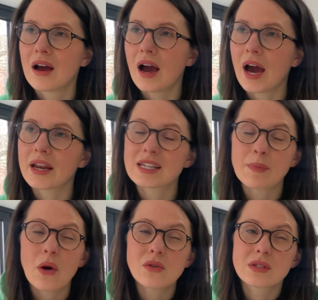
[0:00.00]
and I
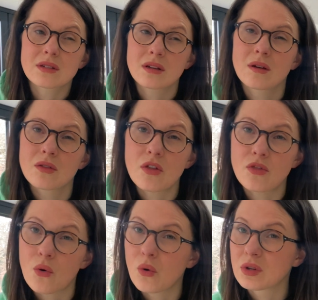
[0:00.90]
suppose the
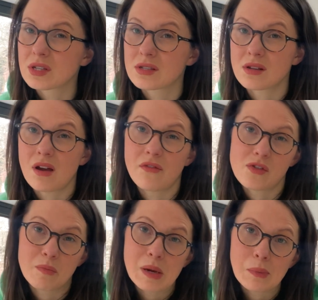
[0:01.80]
thoughts of other
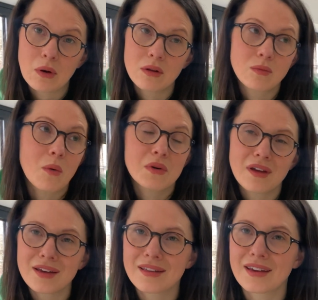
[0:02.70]
people. What were
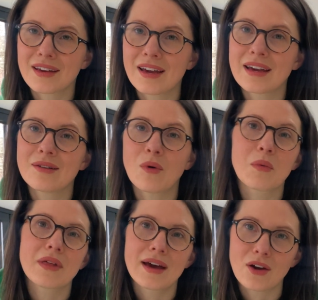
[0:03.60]
they thinking? What were
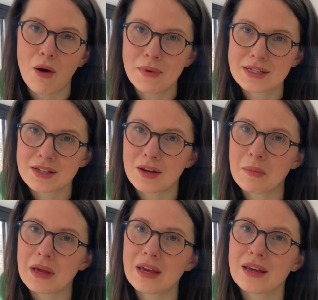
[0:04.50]
their comments going to
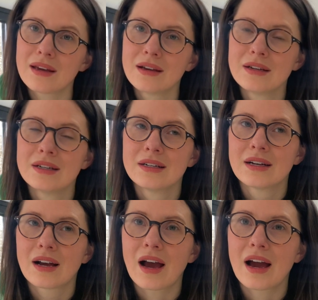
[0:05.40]
be?
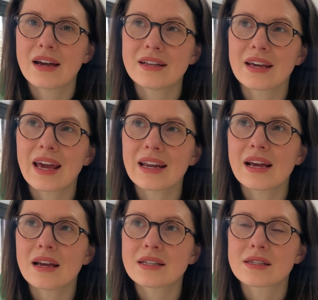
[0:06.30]
And again,
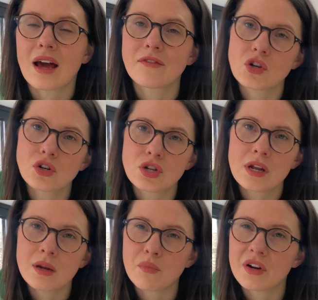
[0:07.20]
I've touched on
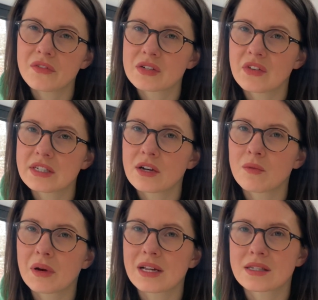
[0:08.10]
it in a previous video,
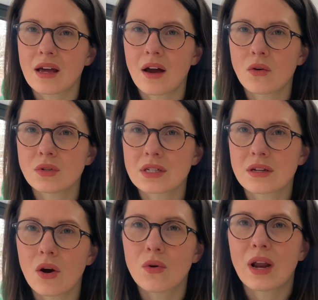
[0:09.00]
but it's that
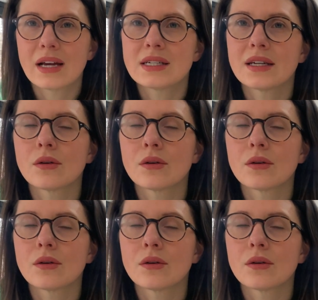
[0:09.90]
whole idea